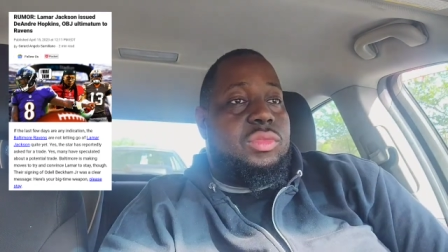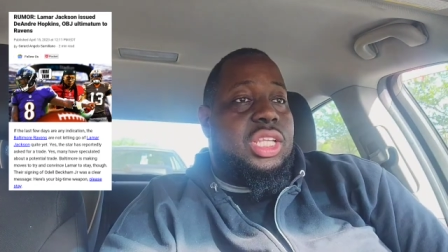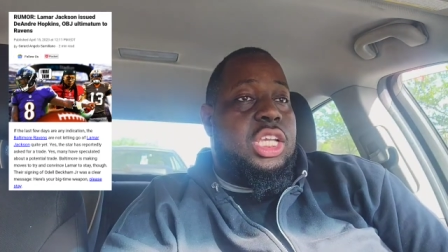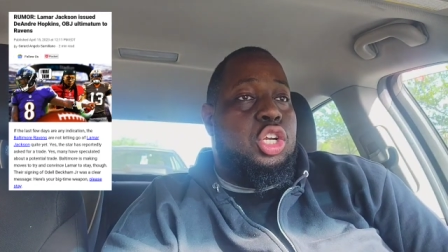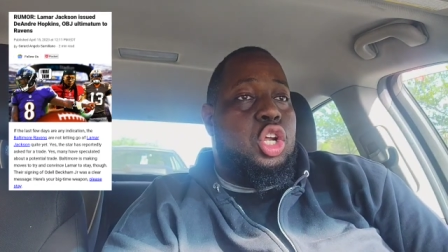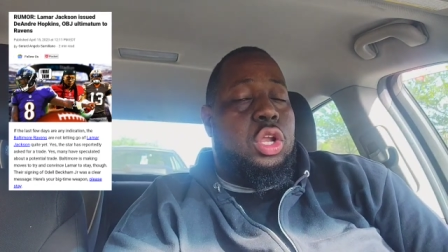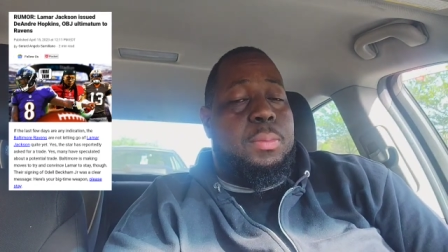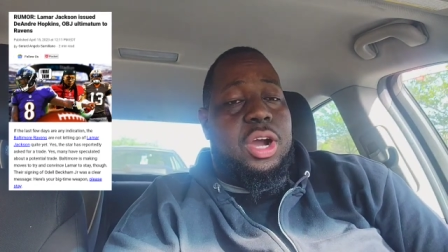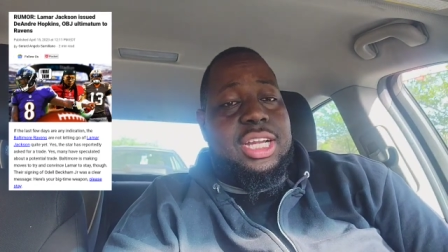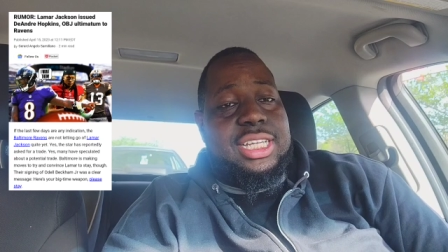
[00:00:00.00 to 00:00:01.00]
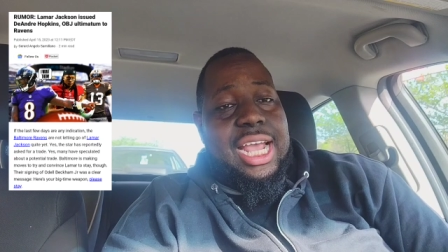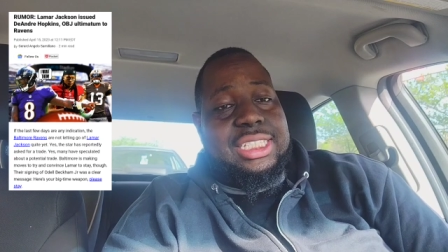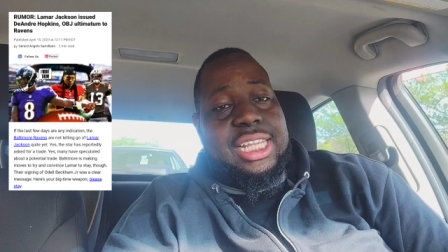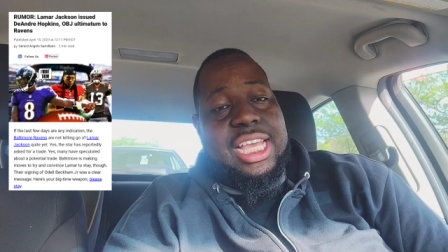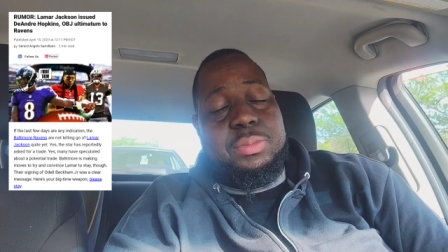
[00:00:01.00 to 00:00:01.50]
you know, Lamar
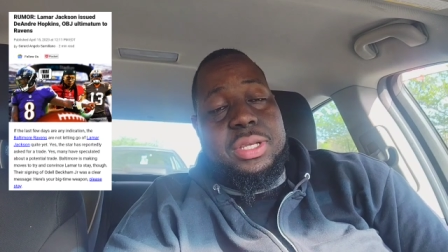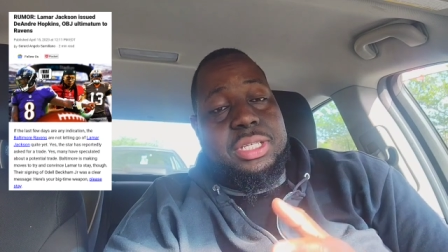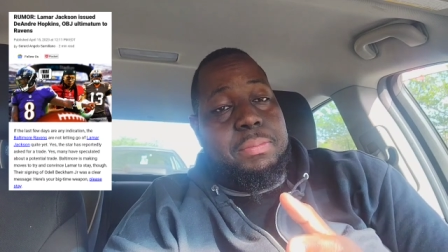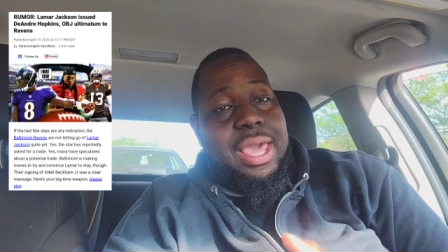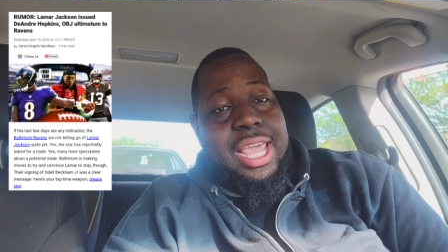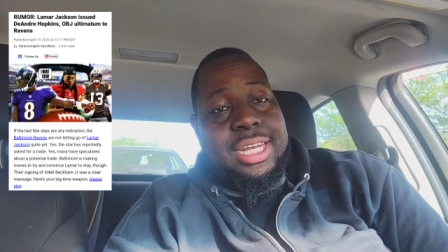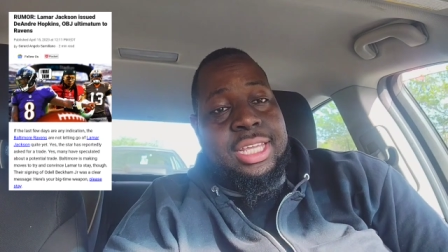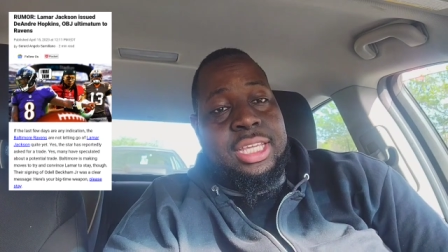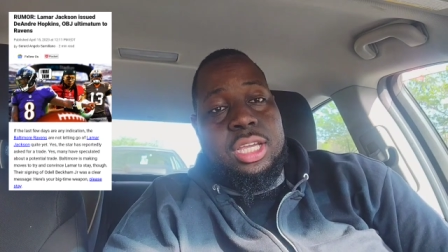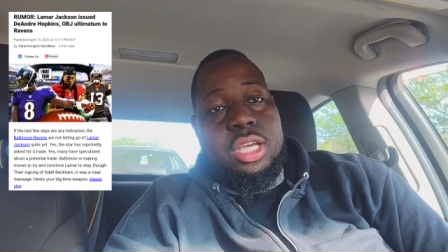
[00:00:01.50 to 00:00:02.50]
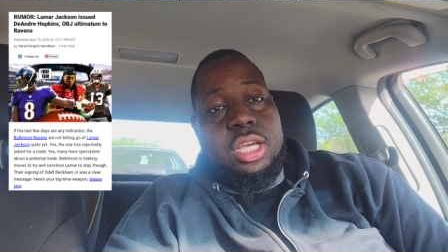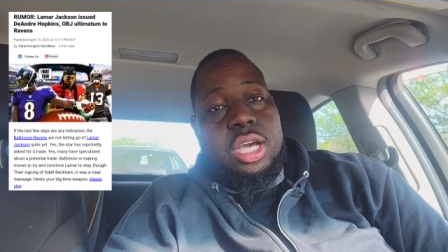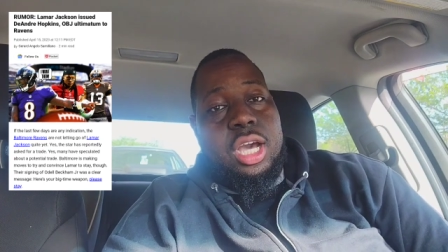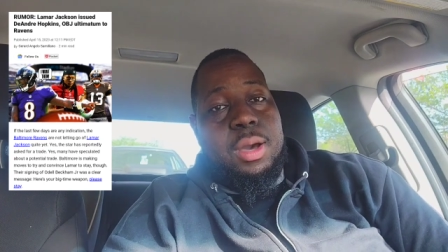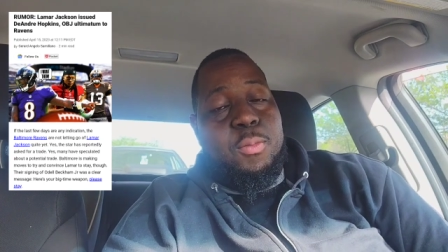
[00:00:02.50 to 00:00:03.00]
Jackson has been demanding
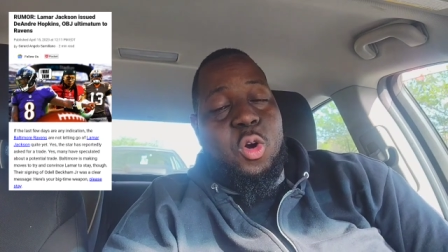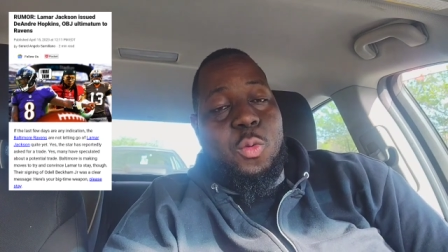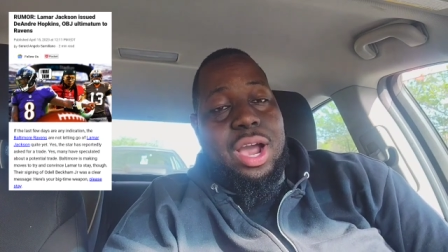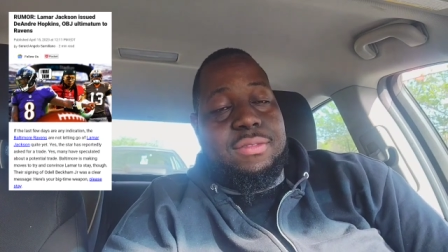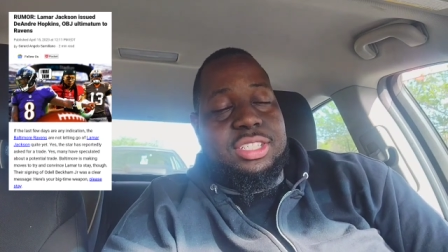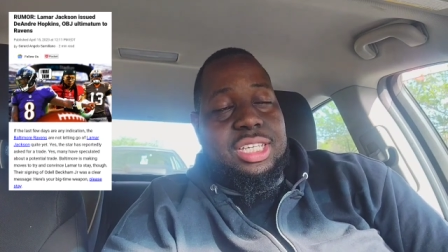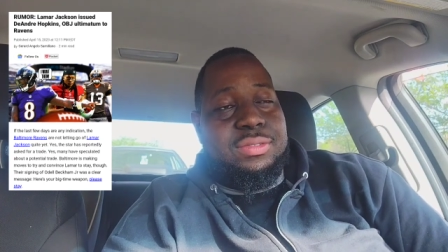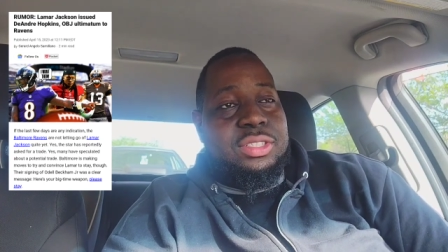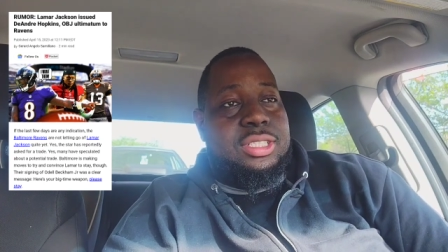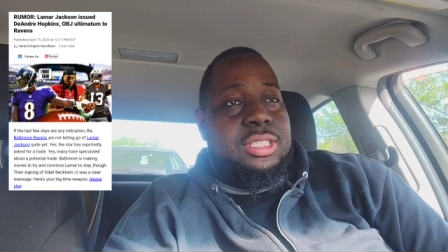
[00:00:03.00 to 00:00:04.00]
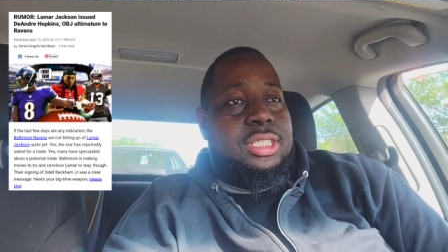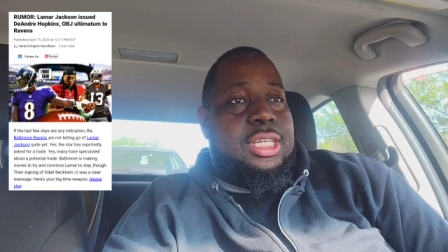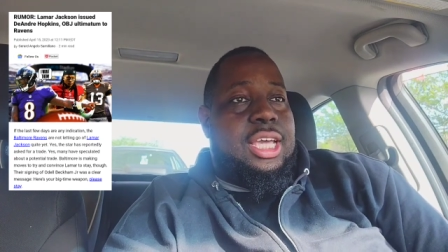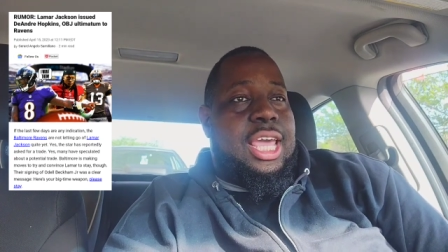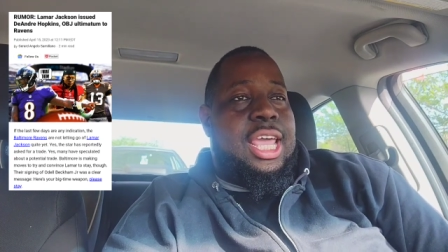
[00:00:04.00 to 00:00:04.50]
uh, more wide receivers.
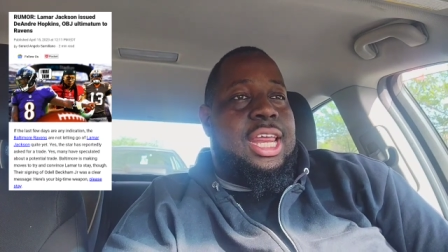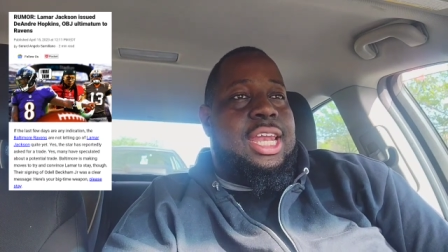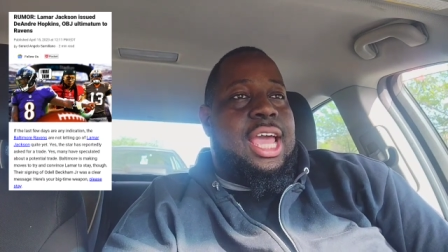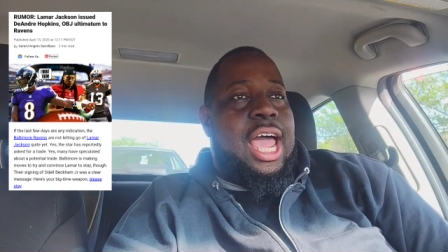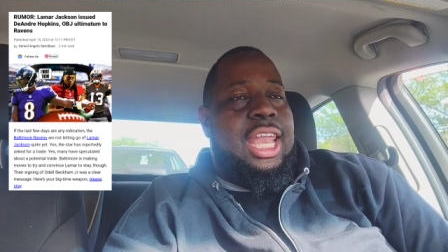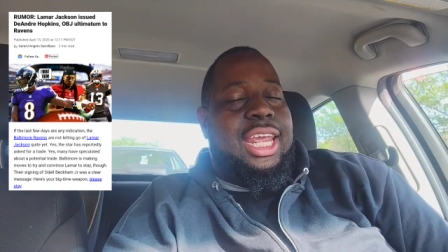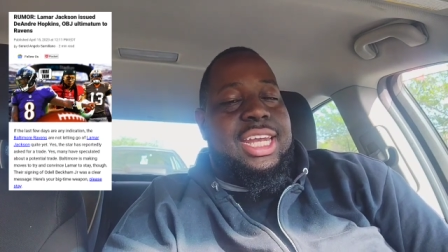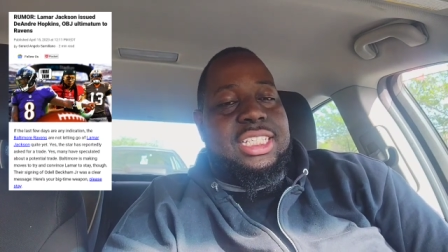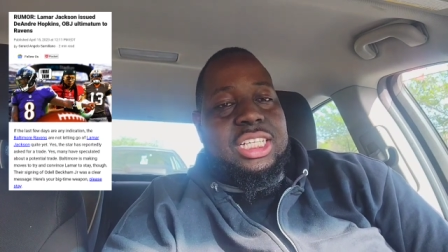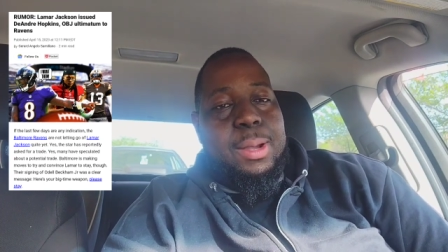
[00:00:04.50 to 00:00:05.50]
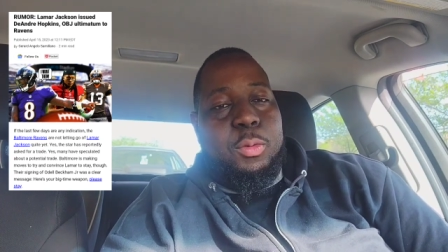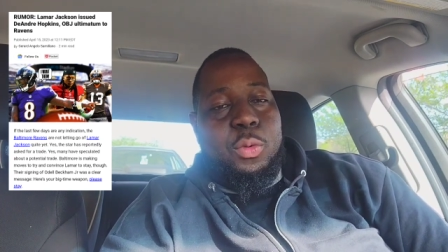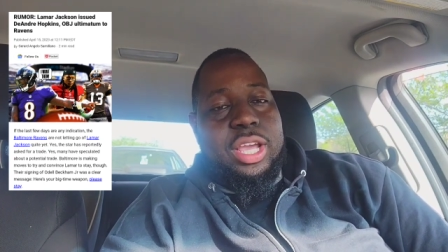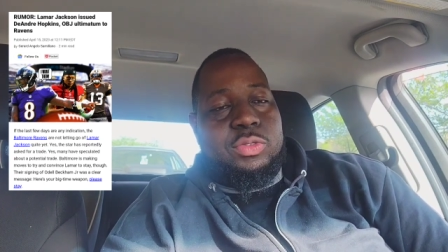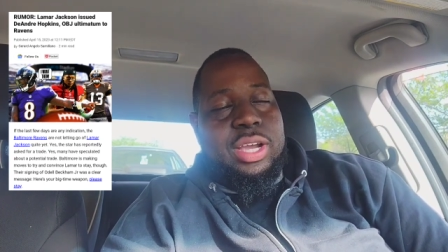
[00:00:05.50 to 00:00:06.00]
And I look at this a couple
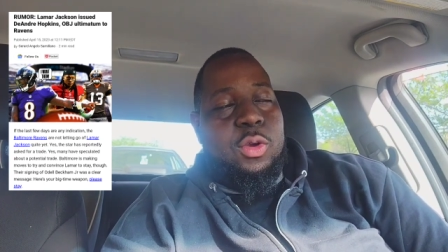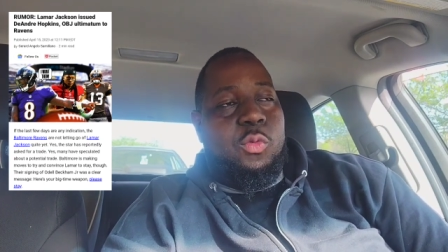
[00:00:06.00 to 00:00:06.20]
ways, right?